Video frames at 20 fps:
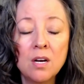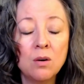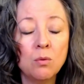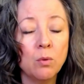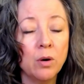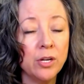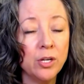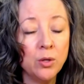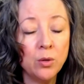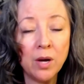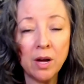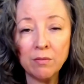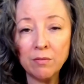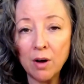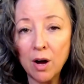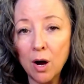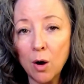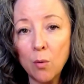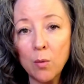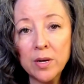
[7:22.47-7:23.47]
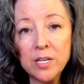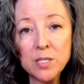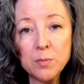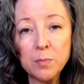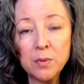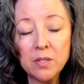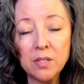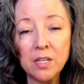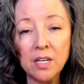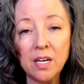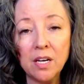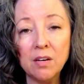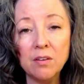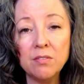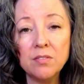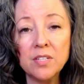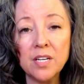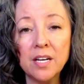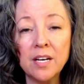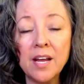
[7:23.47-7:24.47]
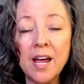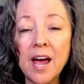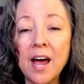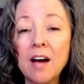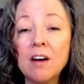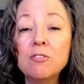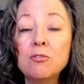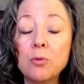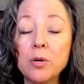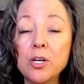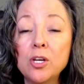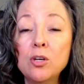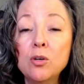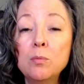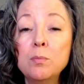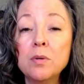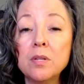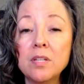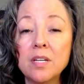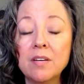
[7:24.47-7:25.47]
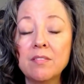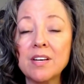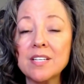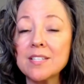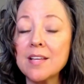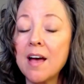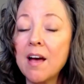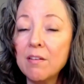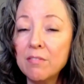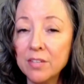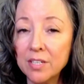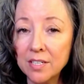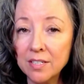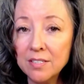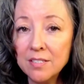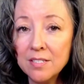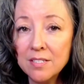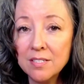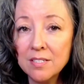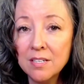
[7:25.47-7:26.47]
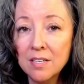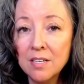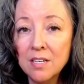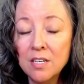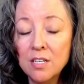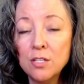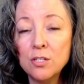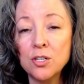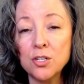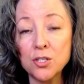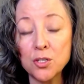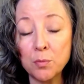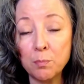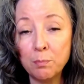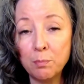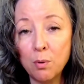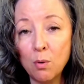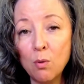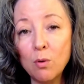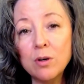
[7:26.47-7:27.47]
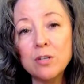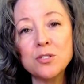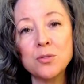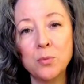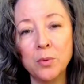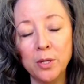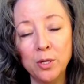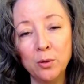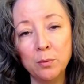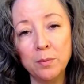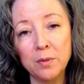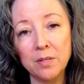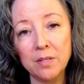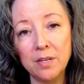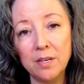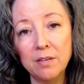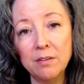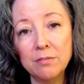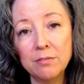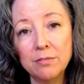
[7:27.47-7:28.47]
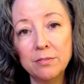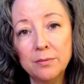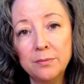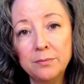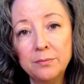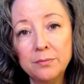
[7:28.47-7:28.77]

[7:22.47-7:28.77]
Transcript: what you have always believed and have what you believe as evidence to support what you believe.